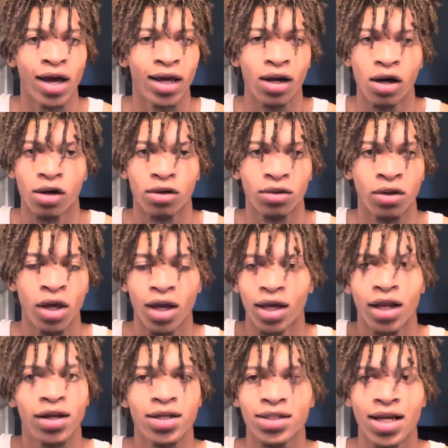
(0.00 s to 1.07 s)
at all. And
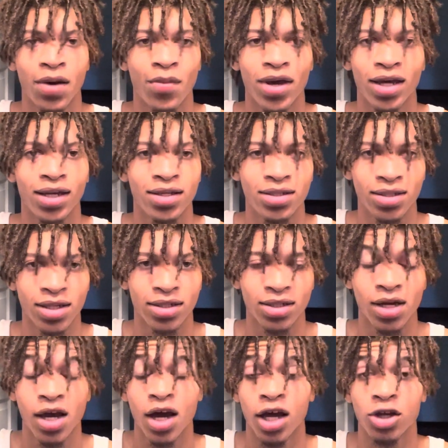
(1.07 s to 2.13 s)
it does not make any sense.
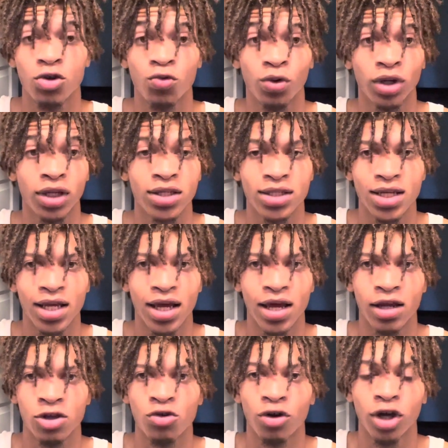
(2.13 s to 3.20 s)
And you really sit
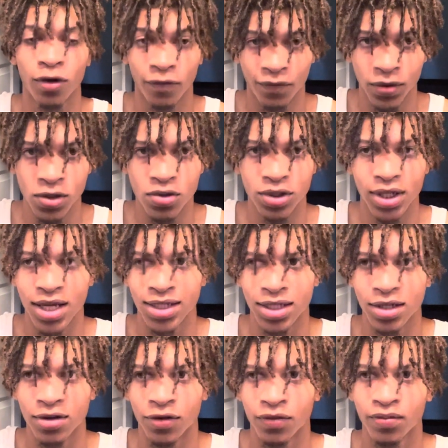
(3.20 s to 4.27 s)
and you are confused as
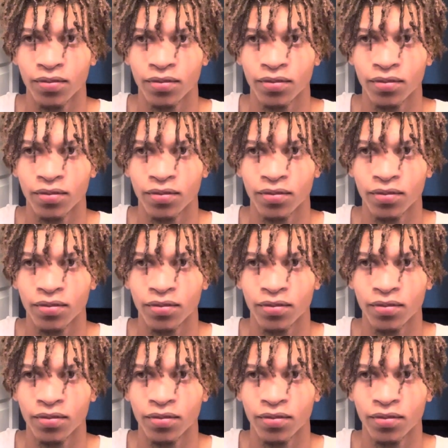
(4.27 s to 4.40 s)
if